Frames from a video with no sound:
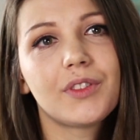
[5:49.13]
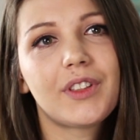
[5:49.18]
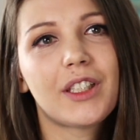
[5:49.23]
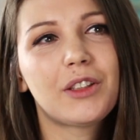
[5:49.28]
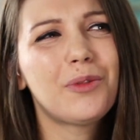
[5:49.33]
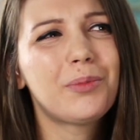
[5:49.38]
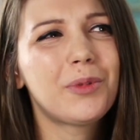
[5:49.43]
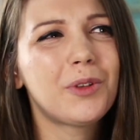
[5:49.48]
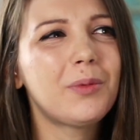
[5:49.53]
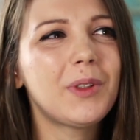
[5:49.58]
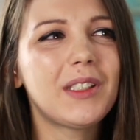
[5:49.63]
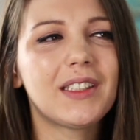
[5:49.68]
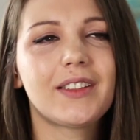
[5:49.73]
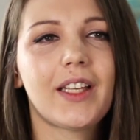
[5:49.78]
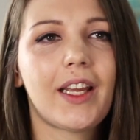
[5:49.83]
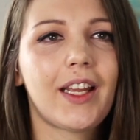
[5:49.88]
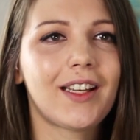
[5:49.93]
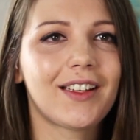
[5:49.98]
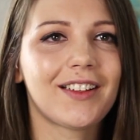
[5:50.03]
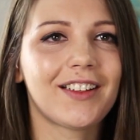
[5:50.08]
they will probably
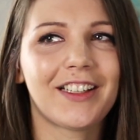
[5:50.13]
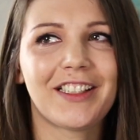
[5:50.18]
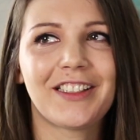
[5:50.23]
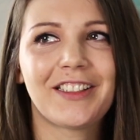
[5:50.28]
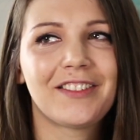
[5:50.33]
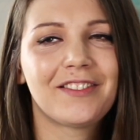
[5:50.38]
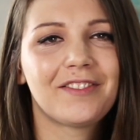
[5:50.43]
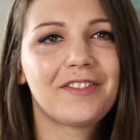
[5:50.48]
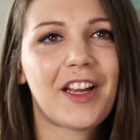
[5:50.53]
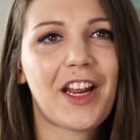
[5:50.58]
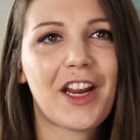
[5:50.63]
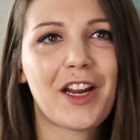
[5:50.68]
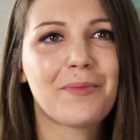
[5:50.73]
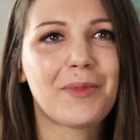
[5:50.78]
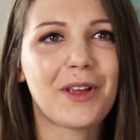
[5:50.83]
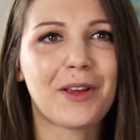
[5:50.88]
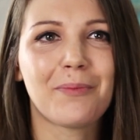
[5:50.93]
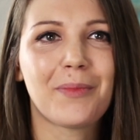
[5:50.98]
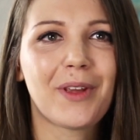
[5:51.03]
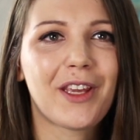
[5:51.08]
stay in an
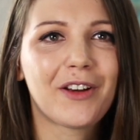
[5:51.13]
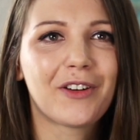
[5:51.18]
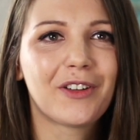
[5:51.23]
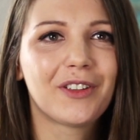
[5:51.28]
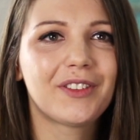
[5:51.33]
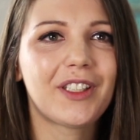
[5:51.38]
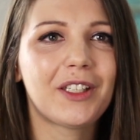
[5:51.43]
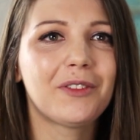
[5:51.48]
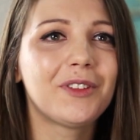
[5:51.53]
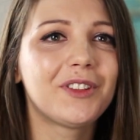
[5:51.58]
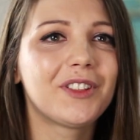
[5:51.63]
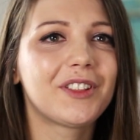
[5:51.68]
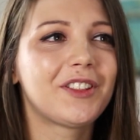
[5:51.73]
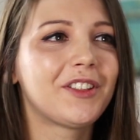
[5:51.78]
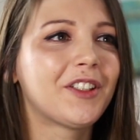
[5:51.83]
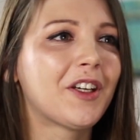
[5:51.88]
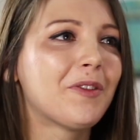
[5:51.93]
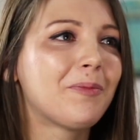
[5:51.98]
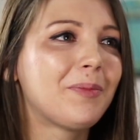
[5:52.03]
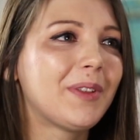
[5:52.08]
Airbnb, or they will just,
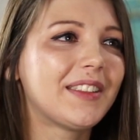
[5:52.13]
you know,